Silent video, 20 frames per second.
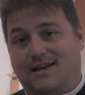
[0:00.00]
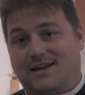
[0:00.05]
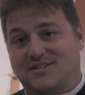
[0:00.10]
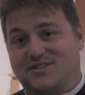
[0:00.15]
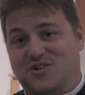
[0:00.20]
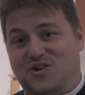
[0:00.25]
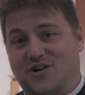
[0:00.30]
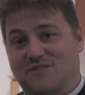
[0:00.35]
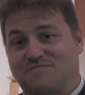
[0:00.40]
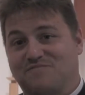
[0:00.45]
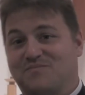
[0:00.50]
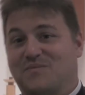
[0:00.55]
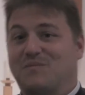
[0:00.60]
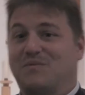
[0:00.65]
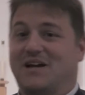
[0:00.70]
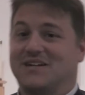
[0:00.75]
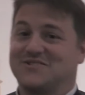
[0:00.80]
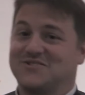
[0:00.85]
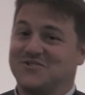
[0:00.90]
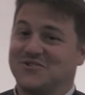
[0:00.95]
So if
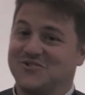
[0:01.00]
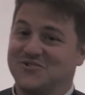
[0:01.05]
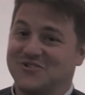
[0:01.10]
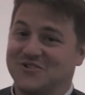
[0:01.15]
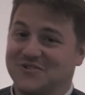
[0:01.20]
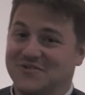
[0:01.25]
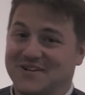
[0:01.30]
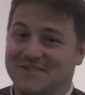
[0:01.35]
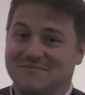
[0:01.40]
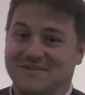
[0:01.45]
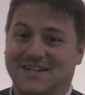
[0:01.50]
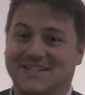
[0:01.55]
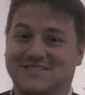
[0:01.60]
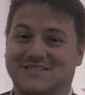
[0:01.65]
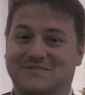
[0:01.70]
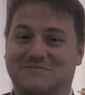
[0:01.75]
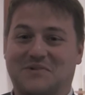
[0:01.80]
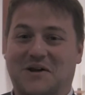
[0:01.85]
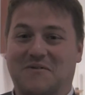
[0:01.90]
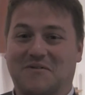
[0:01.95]
pastor tells you to repent,
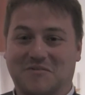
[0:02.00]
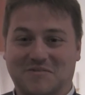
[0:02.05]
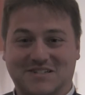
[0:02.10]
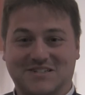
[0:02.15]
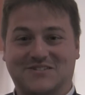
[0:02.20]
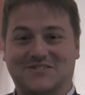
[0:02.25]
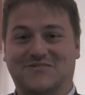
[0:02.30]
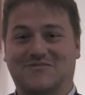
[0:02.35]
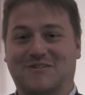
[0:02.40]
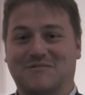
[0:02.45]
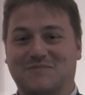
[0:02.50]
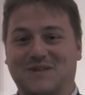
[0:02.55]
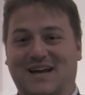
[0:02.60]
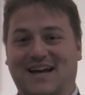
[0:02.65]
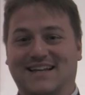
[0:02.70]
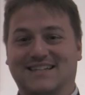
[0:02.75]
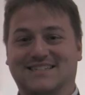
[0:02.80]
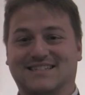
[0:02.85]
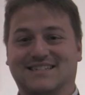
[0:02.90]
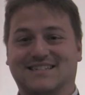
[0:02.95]
you probably should
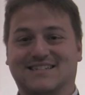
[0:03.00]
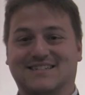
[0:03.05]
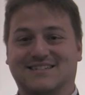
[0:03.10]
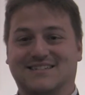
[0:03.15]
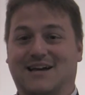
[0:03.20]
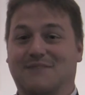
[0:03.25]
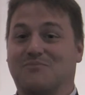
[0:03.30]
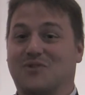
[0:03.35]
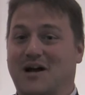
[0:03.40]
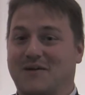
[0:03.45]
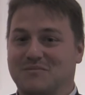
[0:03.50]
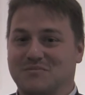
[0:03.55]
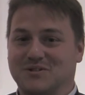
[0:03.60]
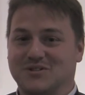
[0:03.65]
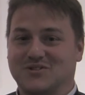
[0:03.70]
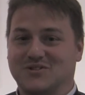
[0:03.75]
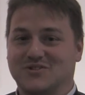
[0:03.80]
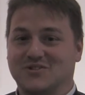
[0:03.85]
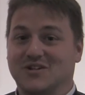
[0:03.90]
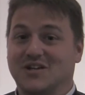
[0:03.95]
repent. Not probably
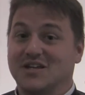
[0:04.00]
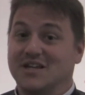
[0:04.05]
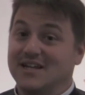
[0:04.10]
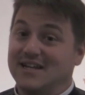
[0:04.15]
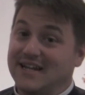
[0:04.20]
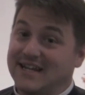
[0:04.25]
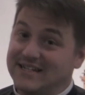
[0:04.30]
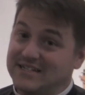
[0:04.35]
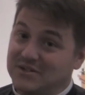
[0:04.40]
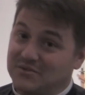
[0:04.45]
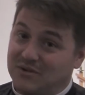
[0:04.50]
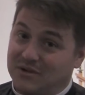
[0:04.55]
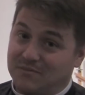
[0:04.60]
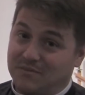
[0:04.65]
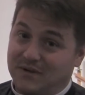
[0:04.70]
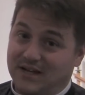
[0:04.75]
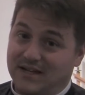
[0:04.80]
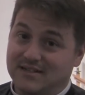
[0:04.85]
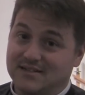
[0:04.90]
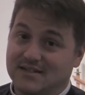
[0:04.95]
should. You need to
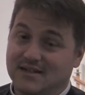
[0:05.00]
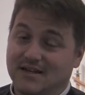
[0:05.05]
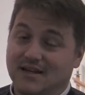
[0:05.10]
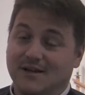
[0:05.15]
repent.